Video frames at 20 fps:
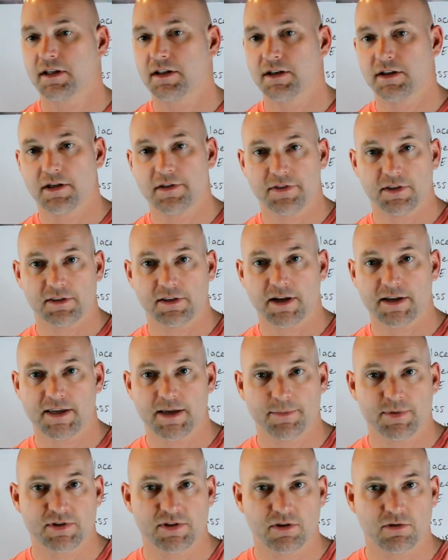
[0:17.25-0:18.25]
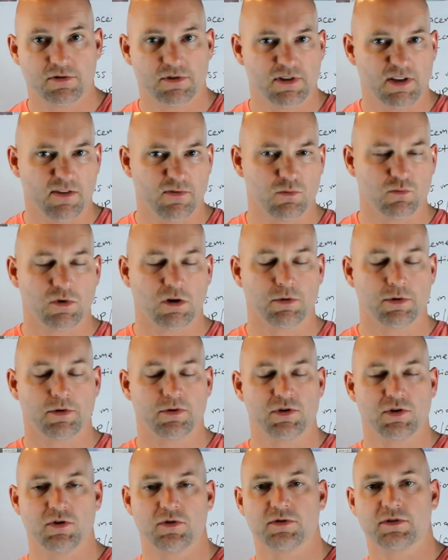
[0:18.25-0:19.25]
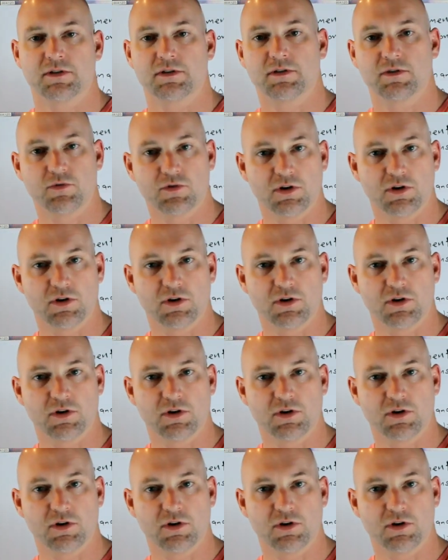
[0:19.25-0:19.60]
Nothing like episode 7 where we were using,